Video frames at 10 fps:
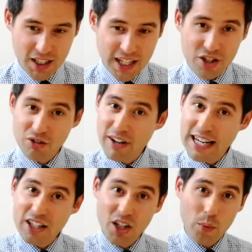He's
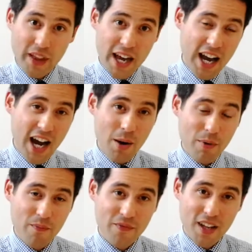already done it with Ahab,
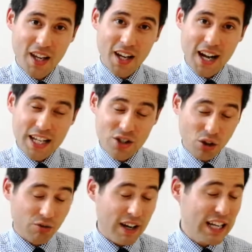and he's
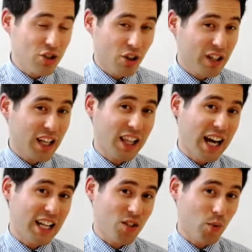already joined an
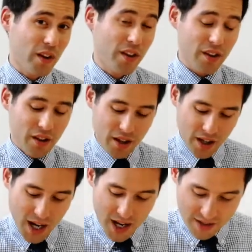alliance with
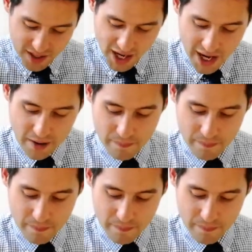Ahaziah.